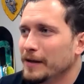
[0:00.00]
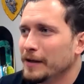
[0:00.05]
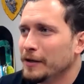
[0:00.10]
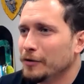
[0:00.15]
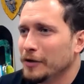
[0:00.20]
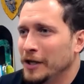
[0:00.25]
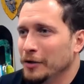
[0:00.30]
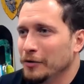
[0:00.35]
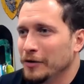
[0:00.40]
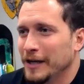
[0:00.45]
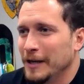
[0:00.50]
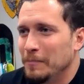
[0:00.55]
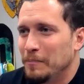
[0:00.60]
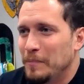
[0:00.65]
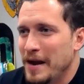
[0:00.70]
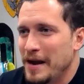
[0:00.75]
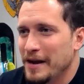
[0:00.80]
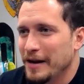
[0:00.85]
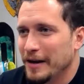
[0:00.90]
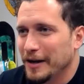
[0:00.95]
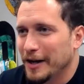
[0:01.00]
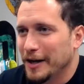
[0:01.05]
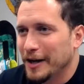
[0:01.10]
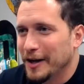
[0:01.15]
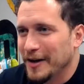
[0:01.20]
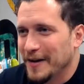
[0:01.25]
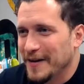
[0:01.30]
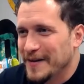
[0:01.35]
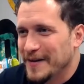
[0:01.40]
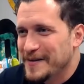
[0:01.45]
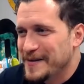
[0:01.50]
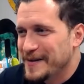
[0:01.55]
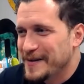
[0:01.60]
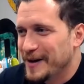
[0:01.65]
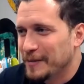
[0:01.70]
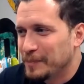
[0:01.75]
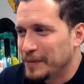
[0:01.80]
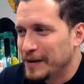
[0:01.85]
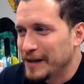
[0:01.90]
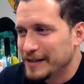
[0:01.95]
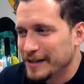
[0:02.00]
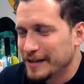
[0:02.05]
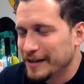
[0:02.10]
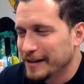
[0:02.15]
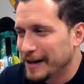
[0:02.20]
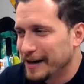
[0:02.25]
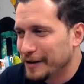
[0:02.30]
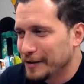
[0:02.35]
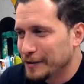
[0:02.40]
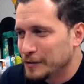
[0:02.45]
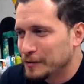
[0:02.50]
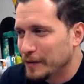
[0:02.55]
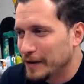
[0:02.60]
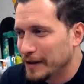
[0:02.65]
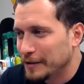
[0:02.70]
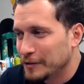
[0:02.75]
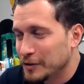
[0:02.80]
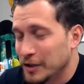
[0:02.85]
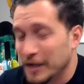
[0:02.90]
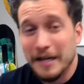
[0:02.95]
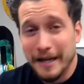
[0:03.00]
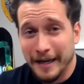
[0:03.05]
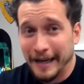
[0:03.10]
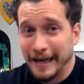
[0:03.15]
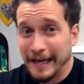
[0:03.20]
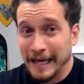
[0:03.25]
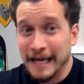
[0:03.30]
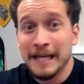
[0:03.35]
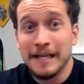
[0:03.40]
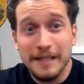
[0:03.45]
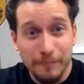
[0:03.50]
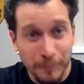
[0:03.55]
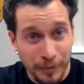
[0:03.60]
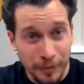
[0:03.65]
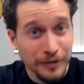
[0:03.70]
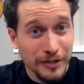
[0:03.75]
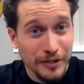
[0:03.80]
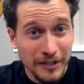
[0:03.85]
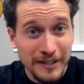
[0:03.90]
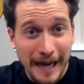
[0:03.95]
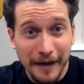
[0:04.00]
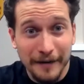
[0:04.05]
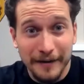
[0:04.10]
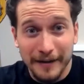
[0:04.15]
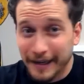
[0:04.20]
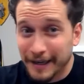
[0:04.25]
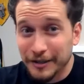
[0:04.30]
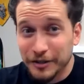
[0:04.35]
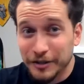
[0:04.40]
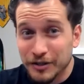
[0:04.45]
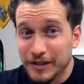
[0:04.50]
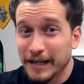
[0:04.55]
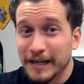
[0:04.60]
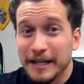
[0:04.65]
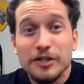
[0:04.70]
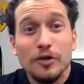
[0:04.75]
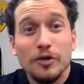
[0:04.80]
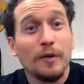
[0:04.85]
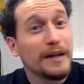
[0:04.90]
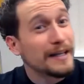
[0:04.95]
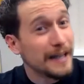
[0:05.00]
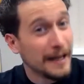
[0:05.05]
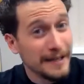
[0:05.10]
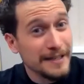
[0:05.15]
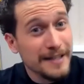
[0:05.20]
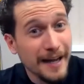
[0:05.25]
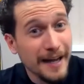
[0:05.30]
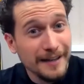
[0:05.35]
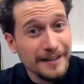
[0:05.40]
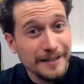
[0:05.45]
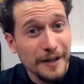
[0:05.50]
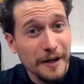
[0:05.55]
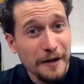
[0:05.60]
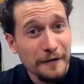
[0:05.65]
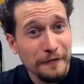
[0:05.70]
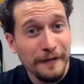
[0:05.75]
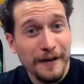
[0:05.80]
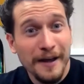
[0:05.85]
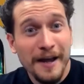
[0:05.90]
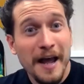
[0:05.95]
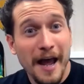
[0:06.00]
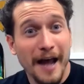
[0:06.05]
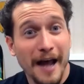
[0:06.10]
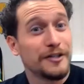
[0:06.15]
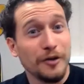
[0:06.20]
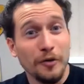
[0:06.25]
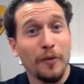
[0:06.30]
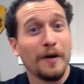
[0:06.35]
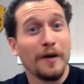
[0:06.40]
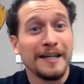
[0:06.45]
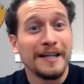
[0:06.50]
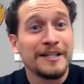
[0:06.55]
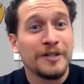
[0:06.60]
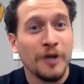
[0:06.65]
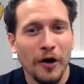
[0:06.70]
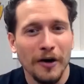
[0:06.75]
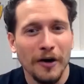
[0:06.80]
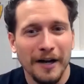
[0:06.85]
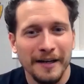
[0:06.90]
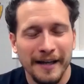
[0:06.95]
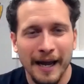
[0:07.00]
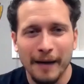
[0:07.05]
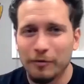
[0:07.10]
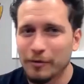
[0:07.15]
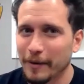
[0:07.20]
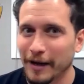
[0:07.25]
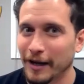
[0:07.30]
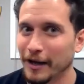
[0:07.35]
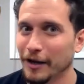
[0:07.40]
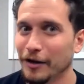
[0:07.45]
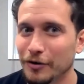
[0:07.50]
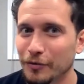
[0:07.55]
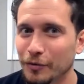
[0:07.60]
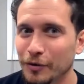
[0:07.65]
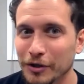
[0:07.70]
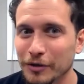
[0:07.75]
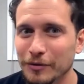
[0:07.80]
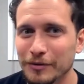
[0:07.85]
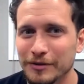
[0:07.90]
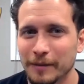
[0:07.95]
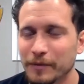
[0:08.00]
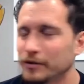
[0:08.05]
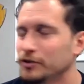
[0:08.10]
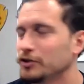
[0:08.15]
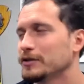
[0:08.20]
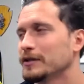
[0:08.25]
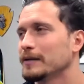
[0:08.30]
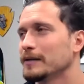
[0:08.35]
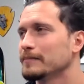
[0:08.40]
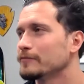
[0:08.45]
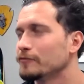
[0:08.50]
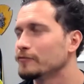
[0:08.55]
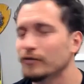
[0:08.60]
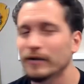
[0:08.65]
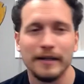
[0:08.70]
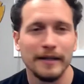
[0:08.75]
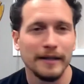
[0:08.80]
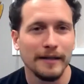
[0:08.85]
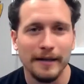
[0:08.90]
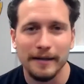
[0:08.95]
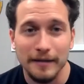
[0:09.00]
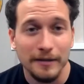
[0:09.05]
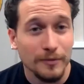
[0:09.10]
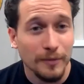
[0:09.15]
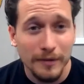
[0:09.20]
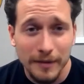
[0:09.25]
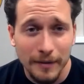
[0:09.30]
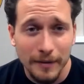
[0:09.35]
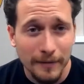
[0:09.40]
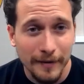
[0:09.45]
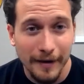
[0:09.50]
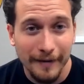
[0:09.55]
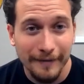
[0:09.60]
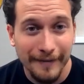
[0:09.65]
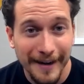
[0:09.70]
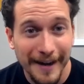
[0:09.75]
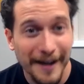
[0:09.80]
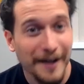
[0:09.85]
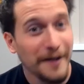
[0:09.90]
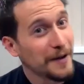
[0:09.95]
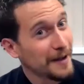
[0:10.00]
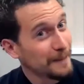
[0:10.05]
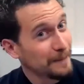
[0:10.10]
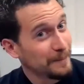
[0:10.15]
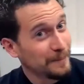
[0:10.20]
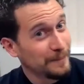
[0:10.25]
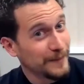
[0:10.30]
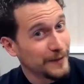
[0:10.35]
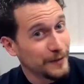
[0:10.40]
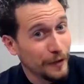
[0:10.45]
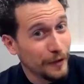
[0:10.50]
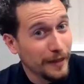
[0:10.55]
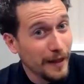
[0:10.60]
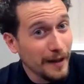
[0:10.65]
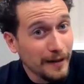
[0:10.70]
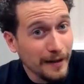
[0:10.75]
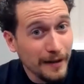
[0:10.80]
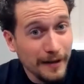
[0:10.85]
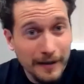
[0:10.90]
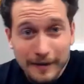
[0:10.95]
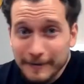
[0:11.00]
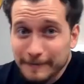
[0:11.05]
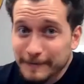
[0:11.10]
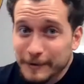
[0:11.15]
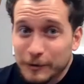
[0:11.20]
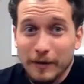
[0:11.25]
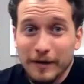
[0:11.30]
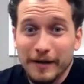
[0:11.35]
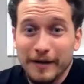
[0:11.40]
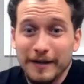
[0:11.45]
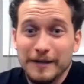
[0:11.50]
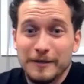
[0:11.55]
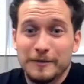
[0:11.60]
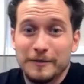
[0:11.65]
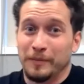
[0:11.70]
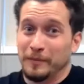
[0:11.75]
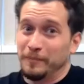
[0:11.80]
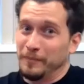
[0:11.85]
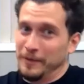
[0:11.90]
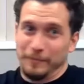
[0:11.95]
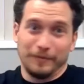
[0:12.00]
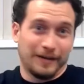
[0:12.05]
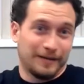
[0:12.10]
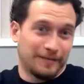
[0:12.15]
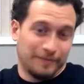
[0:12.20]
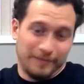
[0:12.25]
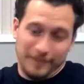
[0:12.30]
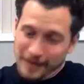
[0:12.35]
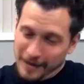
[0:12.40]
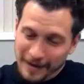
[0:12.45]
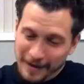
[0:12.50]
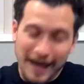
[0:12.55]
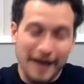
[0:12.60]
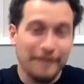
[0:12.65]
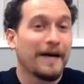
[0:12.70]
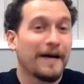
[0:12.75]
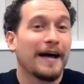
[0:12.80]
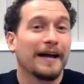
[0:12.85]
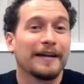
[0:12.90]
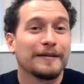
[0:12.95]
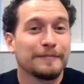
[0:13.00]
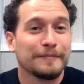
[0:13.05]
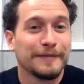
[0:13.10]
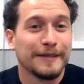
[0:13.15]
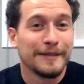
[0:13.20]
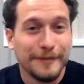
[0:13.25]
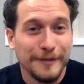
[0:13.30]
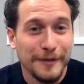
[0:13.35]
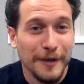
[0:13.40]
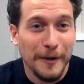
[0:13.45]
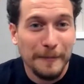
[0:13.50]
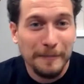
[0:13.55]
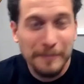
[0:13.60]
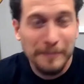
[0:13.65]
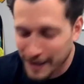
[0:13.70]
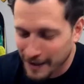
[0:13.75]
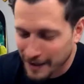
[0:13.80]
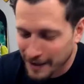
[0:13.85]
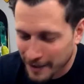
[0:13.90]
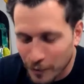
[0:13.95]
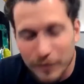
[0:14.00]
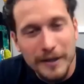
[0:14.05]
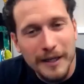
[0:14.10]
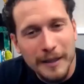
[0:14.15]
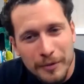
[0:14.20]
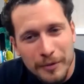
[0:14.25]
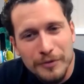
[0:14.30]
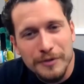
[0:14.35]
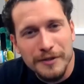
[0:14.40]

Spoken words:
he'll keep being a piece in a lot of those videos, and like his personality, like I just said, he's the one against that stuff. And so when he's caught on camera, like here, we're doing something, he's just like, really, like this is what's going on right now. It's authentic. It's what it is, but people they laugh at it, and so we'll keep